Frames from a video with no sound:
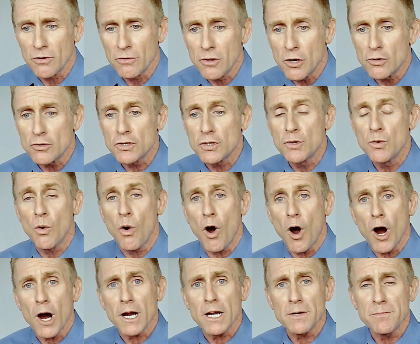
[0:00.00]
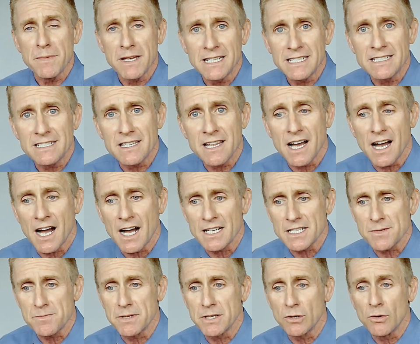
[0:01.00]
Those who are admitted to the
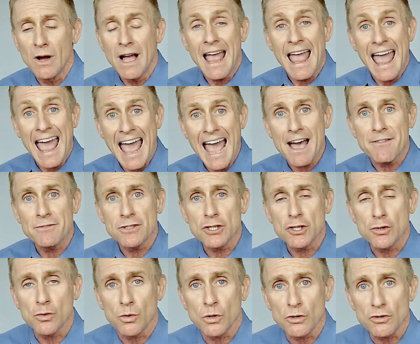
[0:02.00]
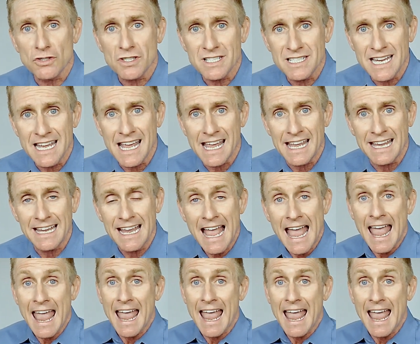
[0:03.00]
hospital have a shorter stay,